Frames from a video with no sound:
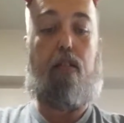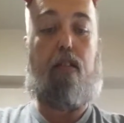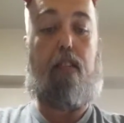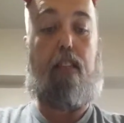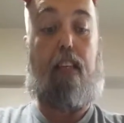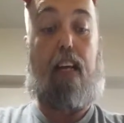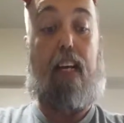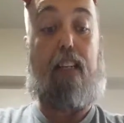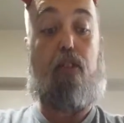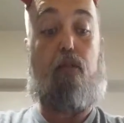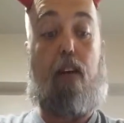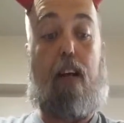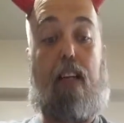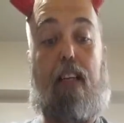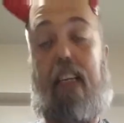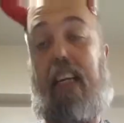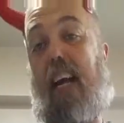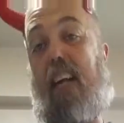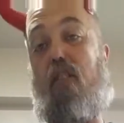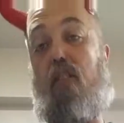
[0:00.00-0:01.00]
In
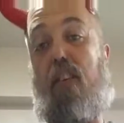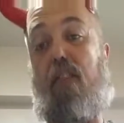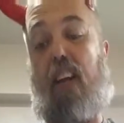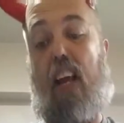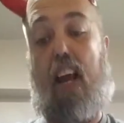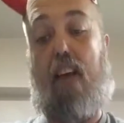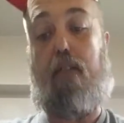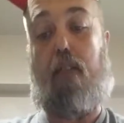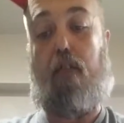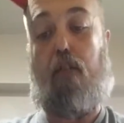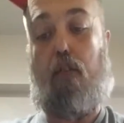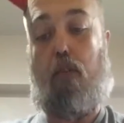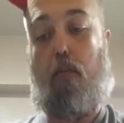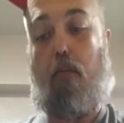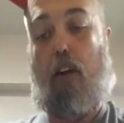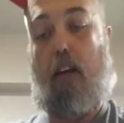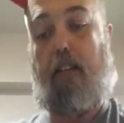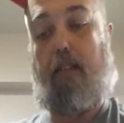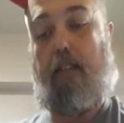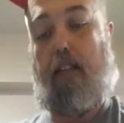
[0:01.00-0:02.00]
actuality, I don't even have a food
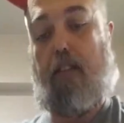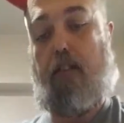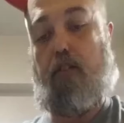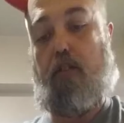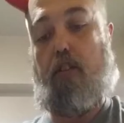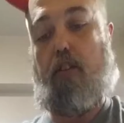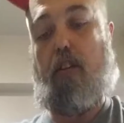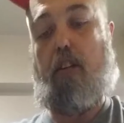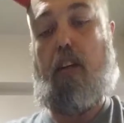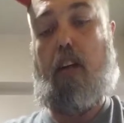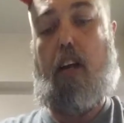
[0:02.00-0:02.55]
processor.